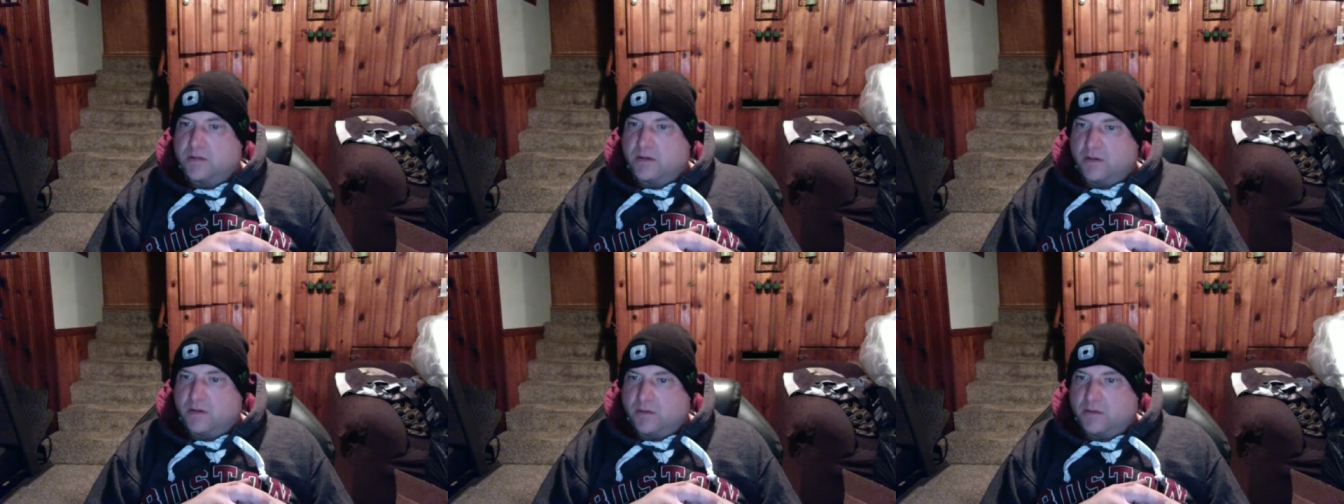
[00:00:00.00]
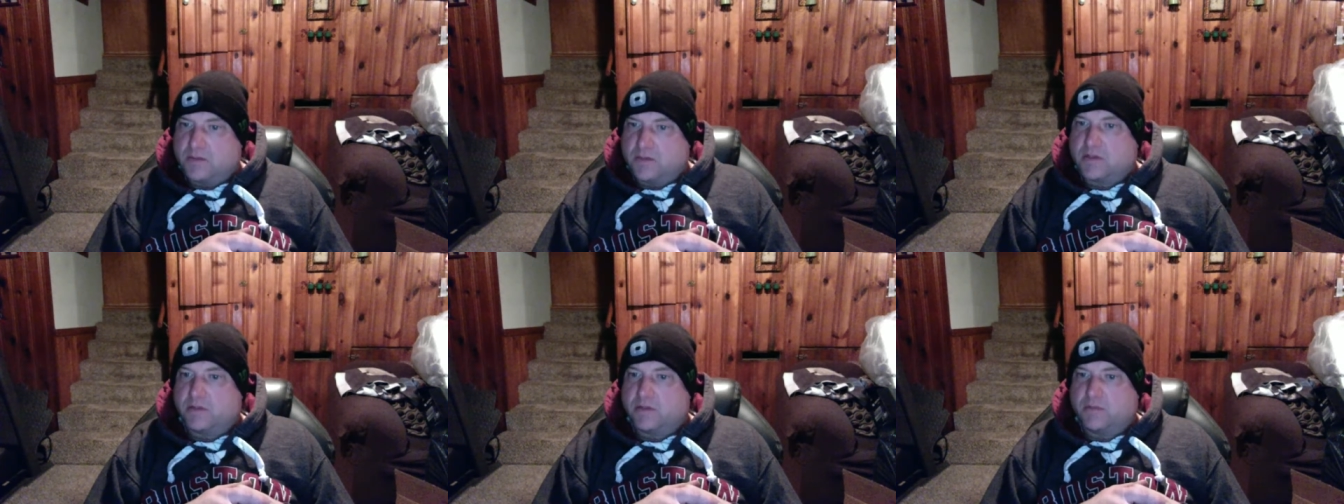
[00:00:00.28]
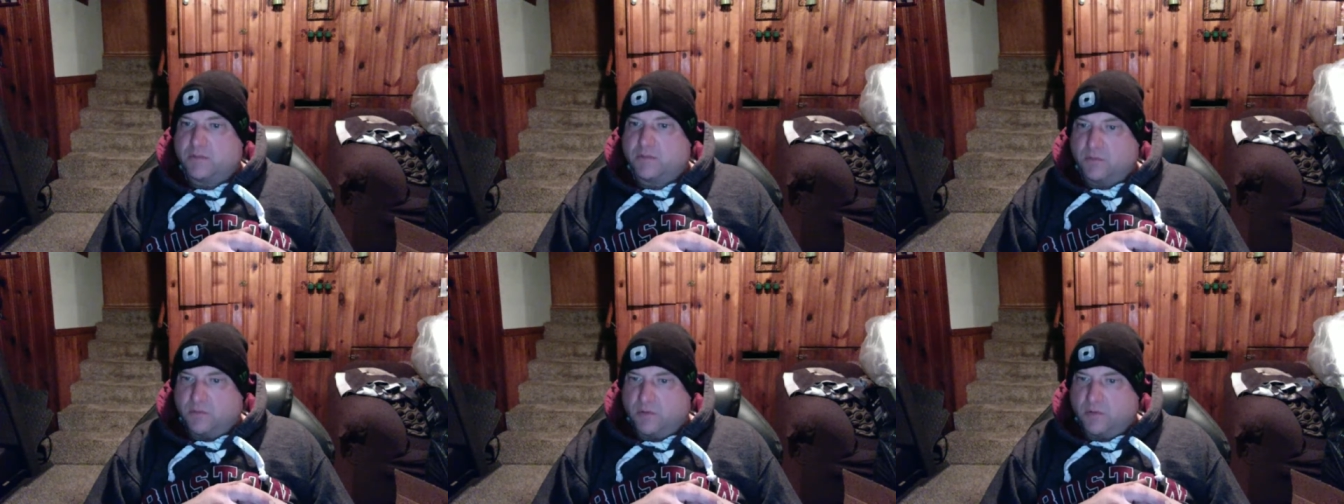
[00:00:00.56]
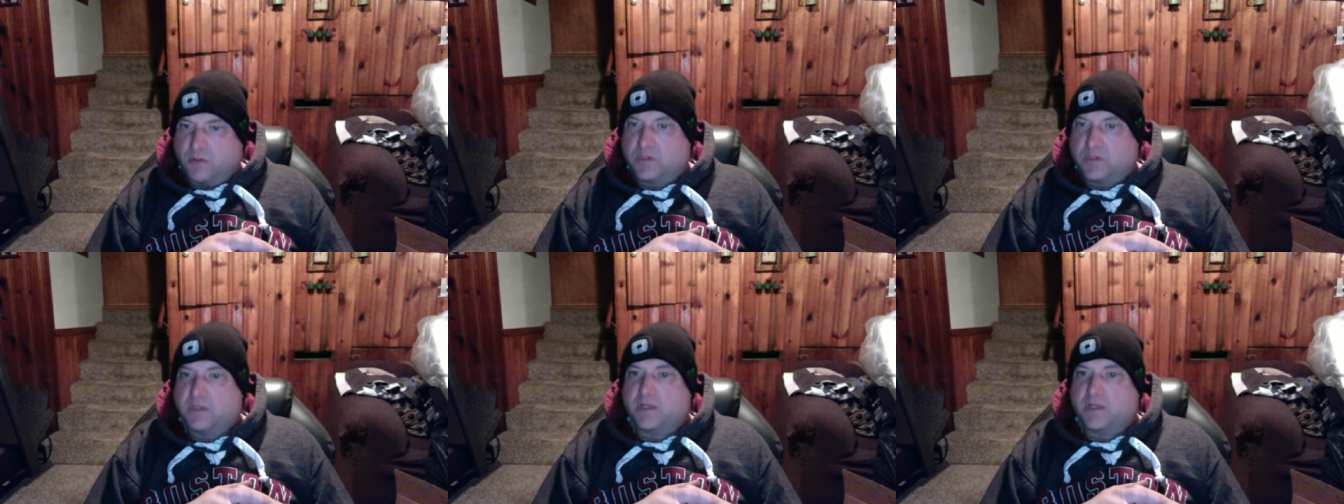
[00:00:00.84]
Some
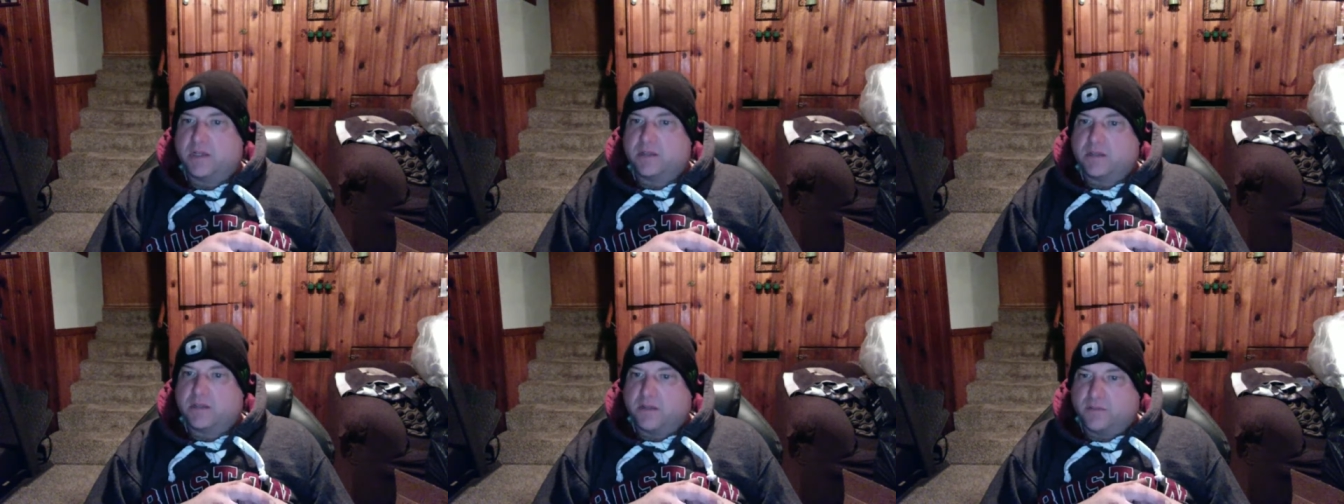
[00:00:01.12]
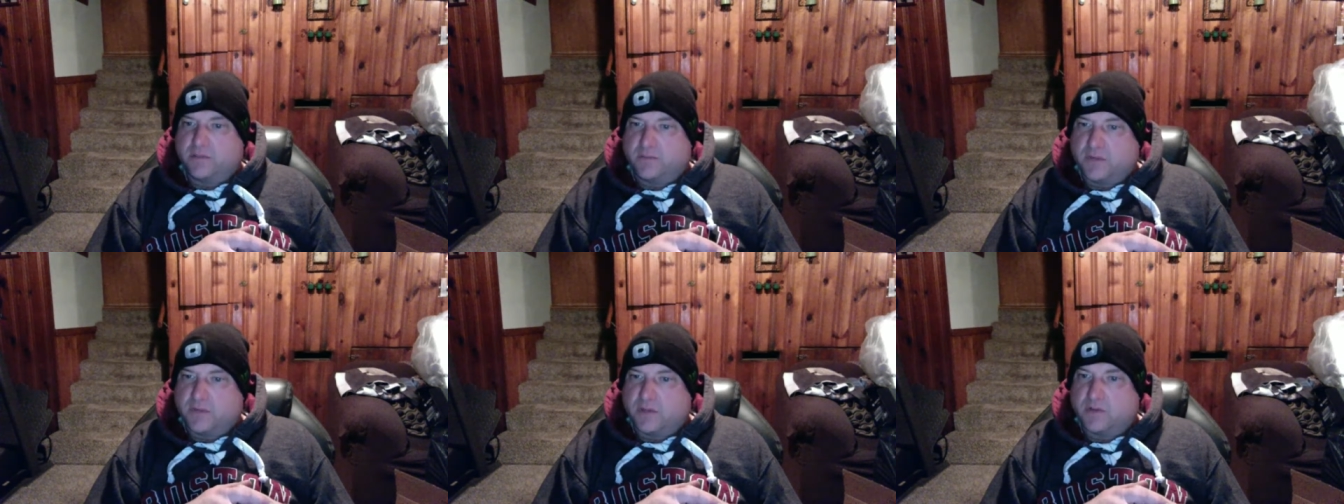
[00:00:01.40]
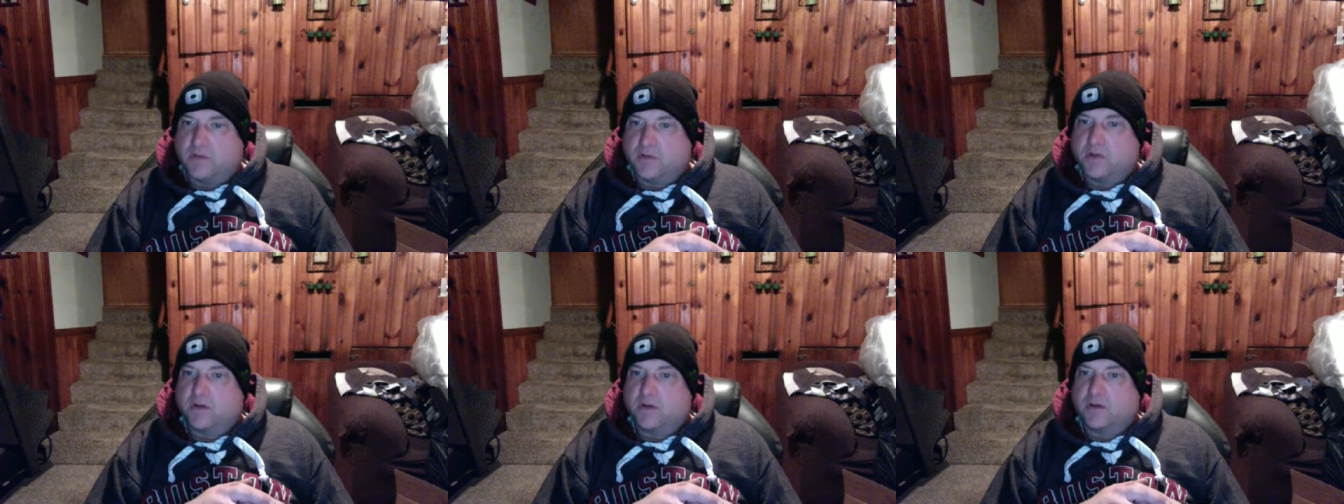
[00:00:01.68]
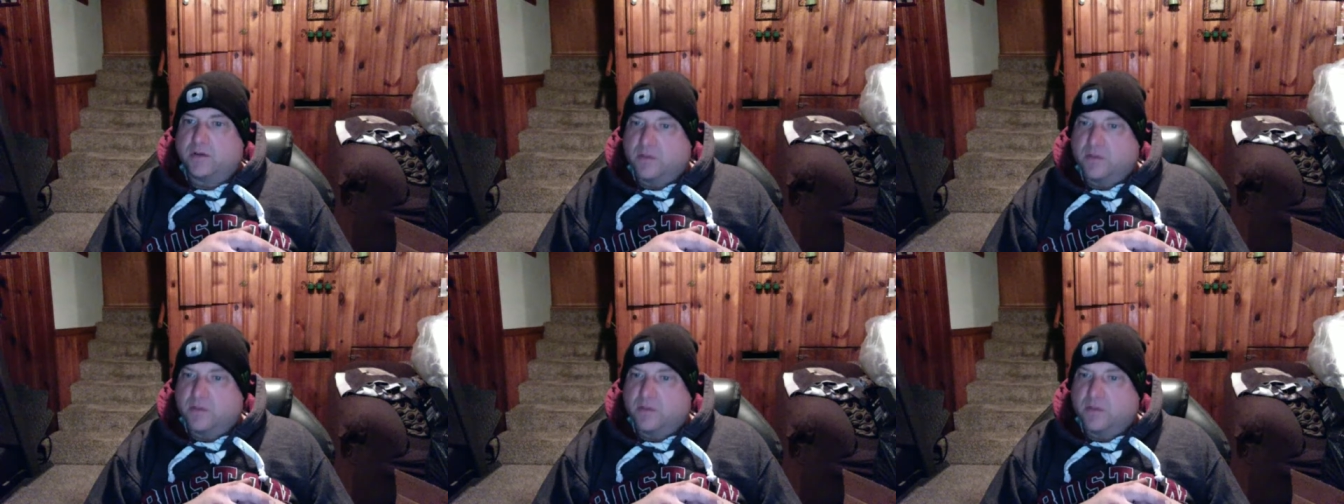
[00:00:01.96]
quarantine. That's definitely good.